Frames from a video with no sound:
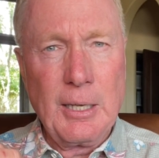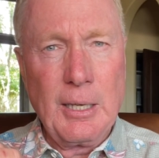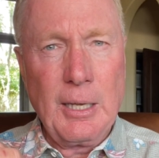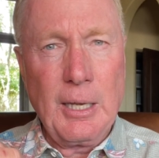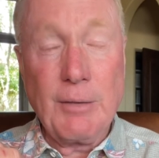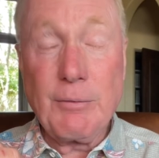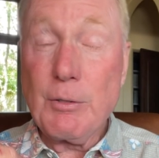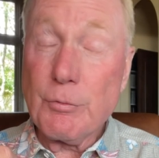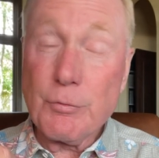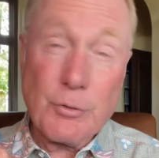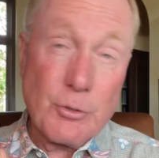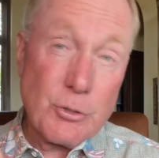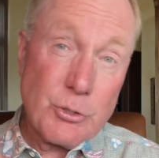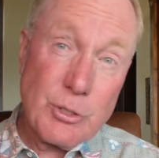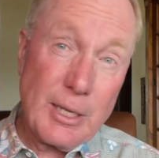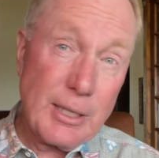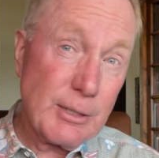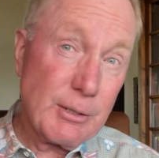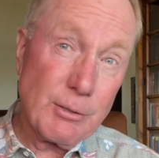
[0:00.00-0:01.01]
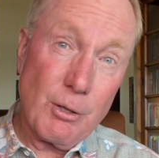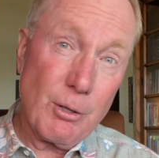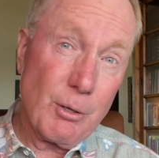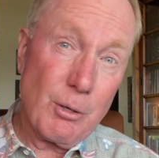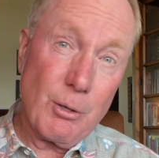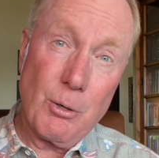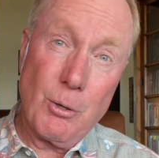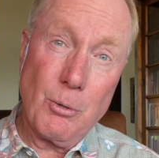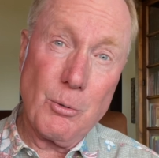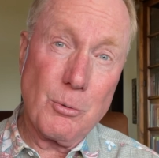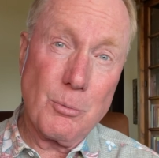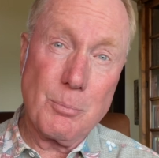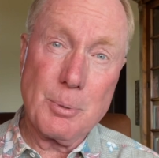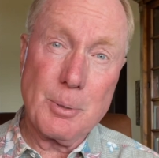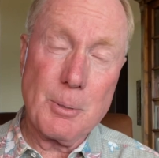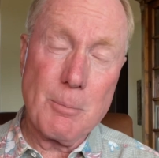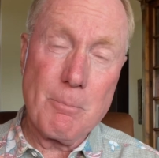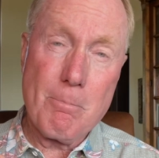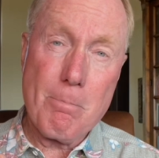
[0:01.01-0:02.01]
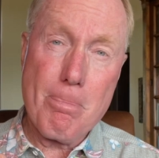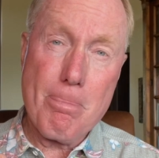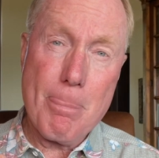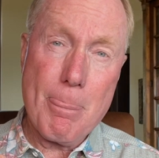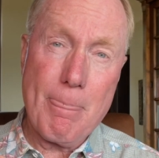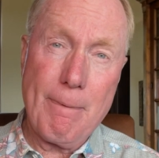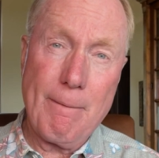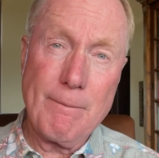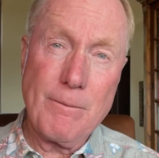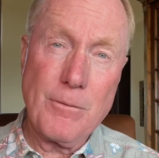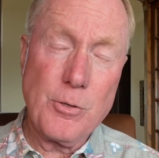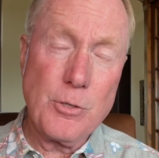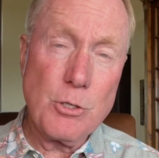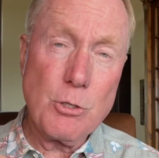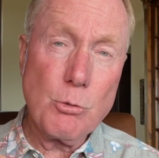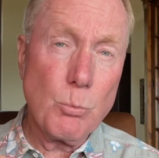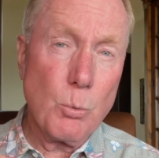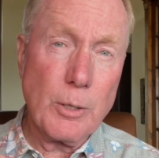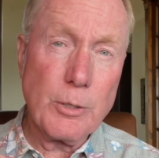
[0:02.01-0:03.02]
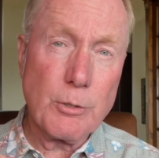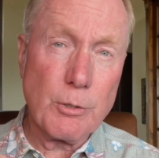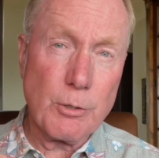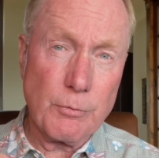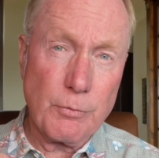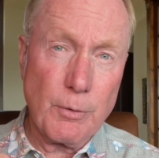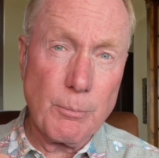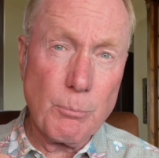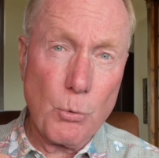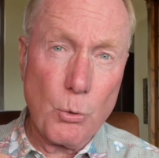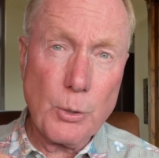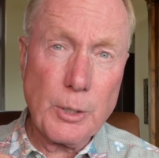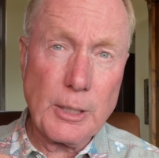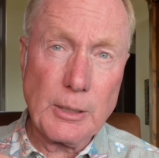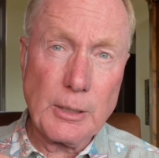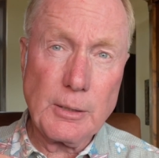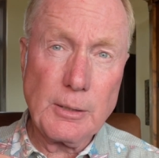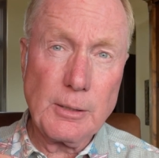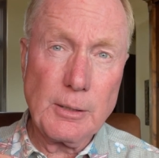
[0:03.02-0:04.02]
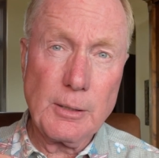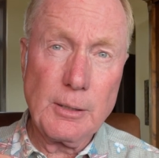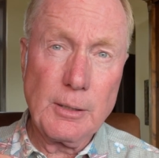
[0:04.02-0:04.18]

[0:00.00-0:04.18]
Have you forsaken all hope? Do you wonder if a morning